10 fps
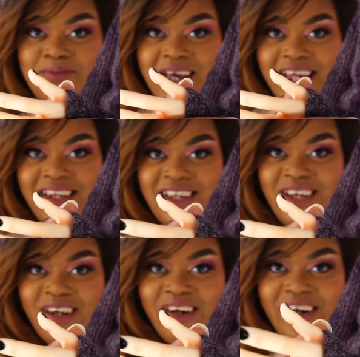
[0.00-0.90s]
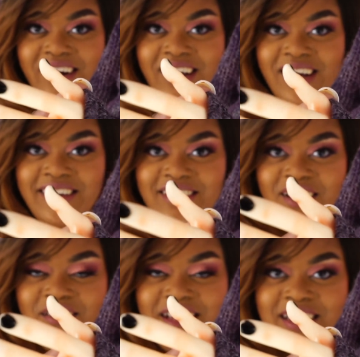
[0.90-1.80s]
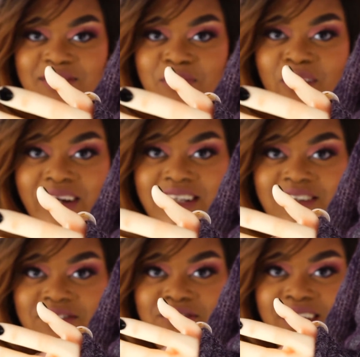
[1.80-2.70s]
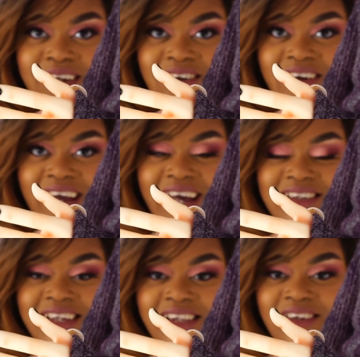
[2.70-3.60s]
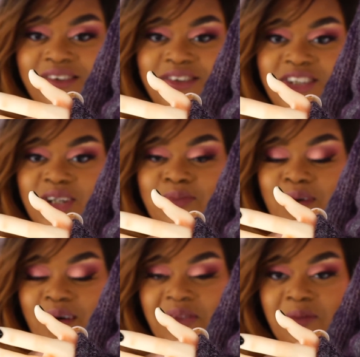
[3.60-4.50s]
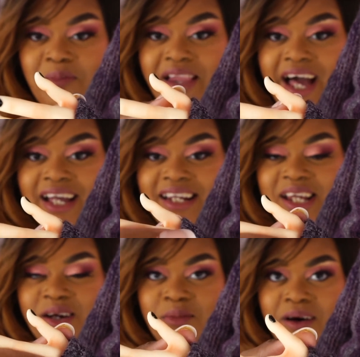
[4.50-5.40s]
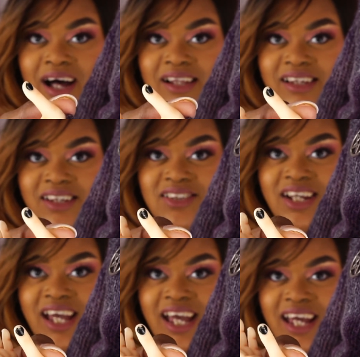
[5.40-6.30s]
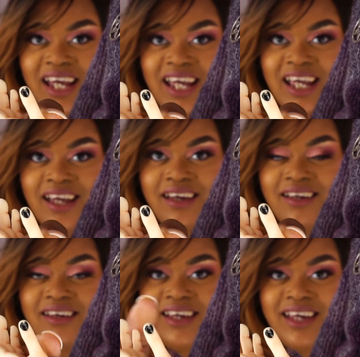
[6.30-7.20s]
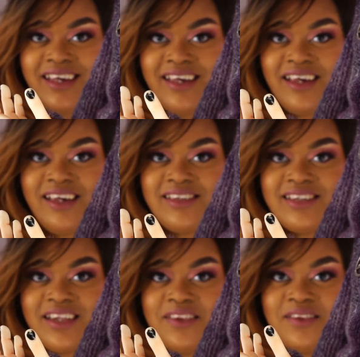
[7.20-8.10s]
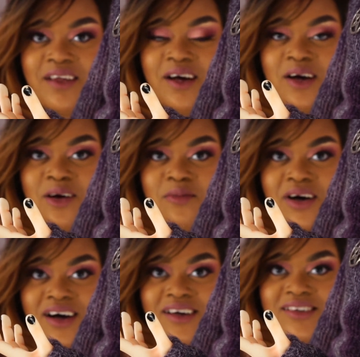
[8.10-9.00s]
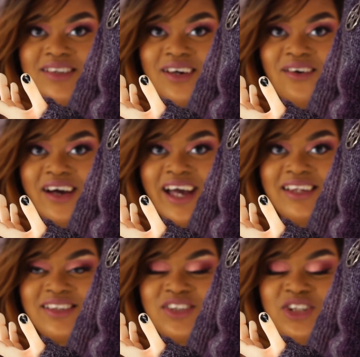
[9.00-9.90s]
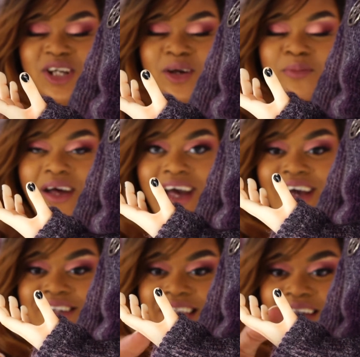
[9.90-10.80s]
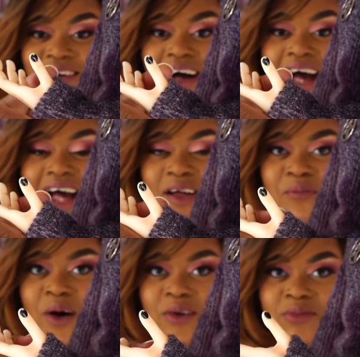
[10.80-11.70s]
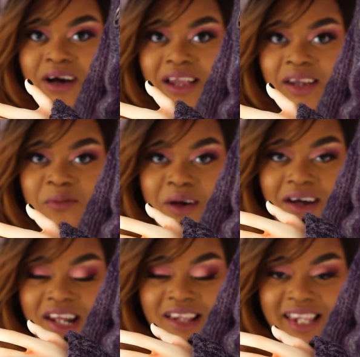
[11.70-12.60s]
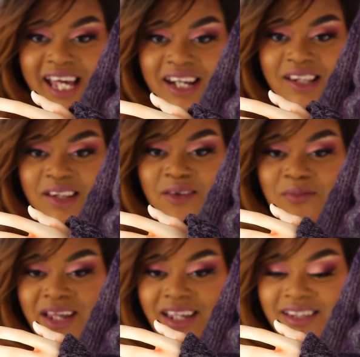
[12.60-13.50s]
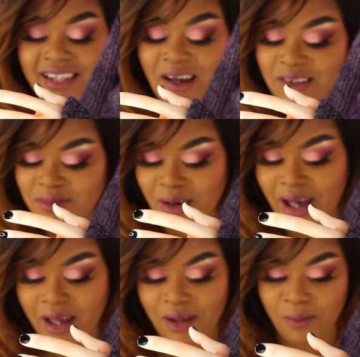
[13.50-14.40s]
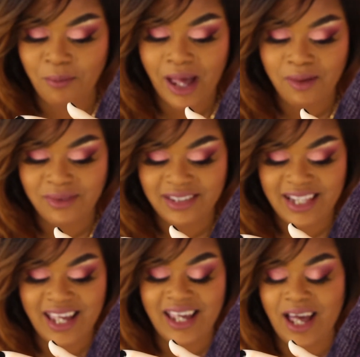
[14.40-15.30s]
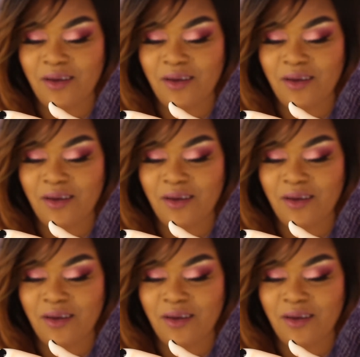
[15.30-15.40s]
manicure. So his pointer finger has a little chip on the black nail polish, and his thumb also has a chip. So I poked my lip out at that a little bit because that was my mistake.